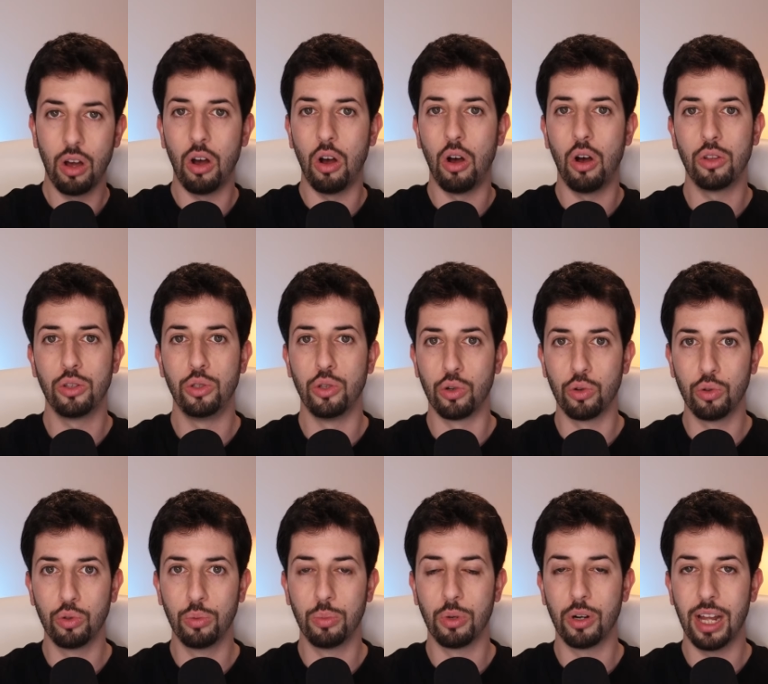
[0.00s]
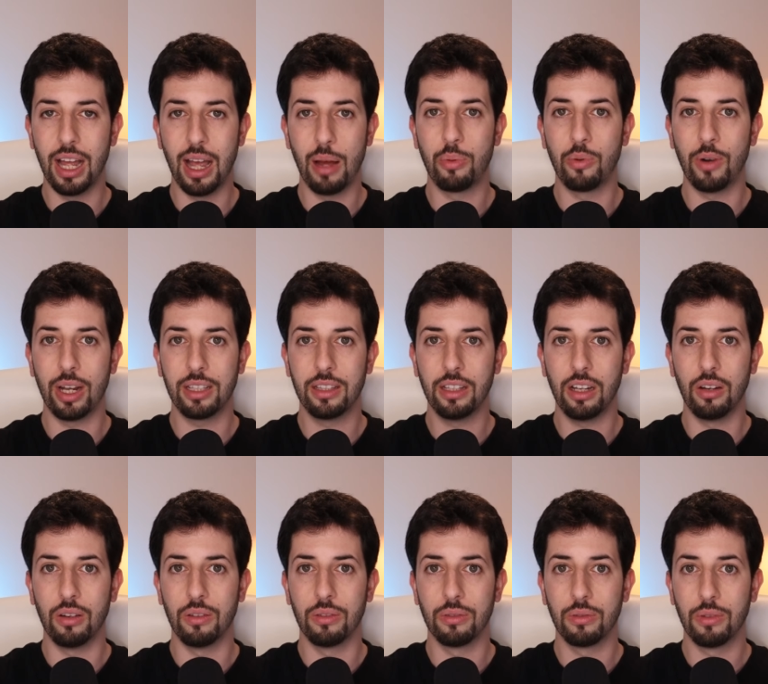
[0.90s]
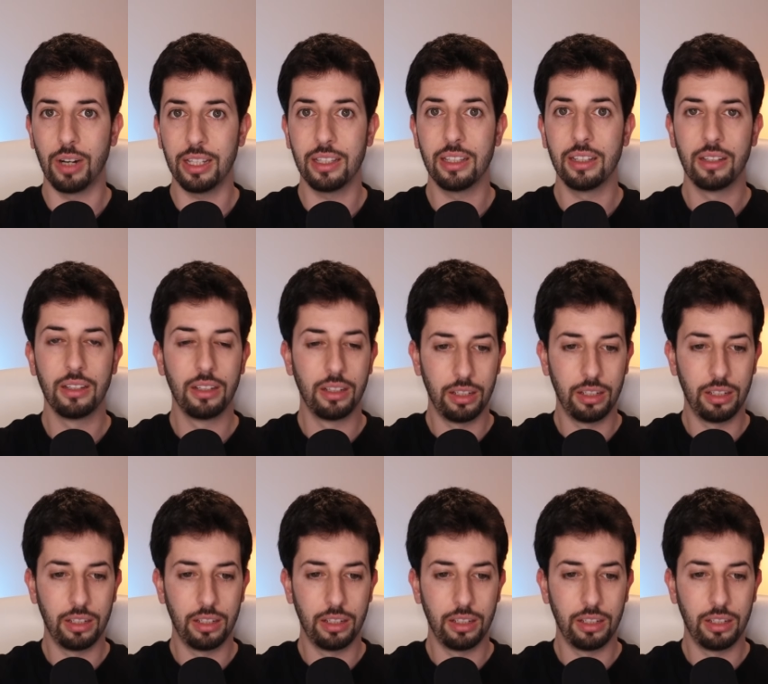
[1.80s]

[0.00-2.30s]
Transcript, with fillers: on your Uber app right now, right?